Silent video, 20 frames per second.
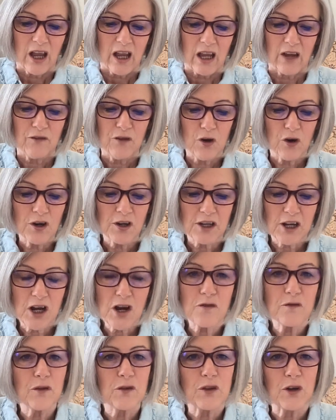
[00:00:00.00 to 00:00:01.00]
If you aren't
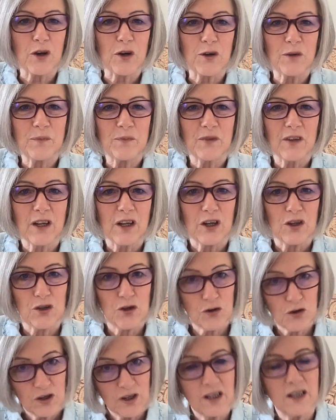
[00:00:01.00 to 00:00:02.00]
careful, though,
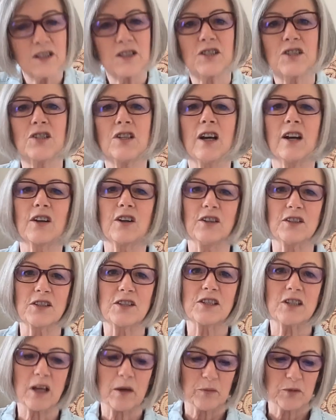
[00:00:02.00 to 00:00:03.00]
you can get stuck on
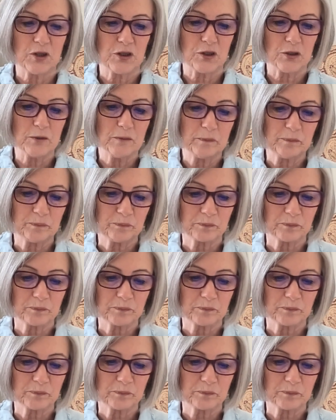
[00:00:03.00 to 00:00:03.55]
step two.